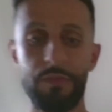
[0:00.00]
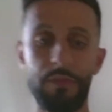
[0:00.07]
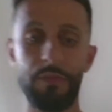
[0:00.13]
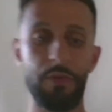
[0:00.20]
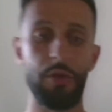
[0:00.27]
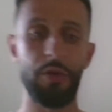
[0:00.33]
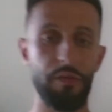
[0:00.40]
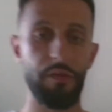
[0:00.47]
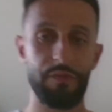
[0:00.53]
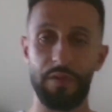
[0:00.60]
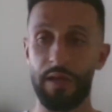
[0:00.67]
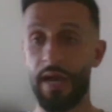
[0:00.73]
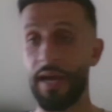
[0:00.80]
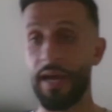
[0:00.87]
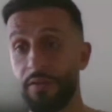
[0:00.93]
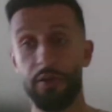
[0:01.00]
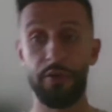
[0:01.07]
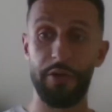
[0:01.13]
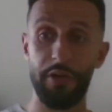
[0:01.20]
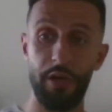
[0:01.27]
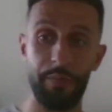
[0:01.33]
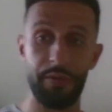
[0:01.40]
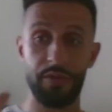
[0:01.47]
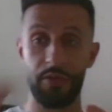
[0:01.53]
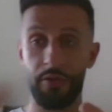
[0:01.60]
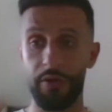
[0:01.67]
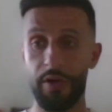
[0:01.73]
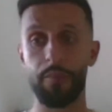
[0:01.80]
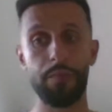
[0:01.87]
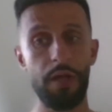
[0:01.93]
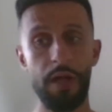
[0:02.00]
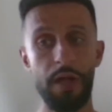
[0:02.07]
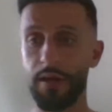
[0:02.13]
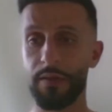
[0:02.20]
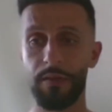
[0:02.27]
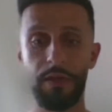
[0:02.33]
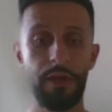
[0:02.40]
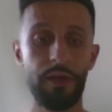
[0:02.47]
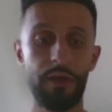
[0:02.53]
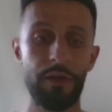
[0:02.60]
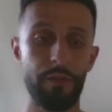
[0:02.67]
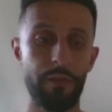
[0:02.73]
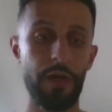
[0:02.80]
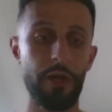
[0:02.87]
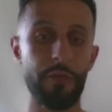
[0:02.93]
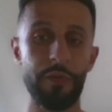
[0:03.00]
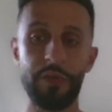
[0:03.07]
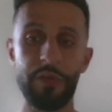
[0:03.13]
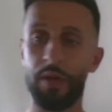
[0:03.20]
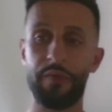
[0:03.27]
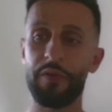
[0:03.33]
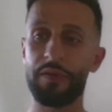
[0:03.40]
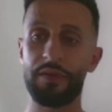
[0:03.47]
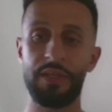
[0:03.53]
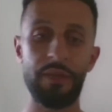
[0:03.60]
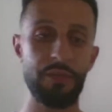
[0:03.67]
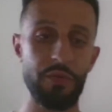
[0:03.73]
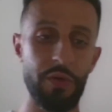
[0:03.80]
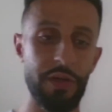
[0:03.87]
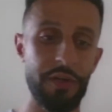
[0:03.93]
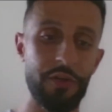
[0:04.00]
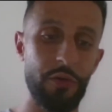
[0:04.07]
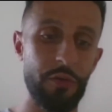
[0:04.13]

if the guy can hurry up and turn around block, by all means, whatever teams want to do.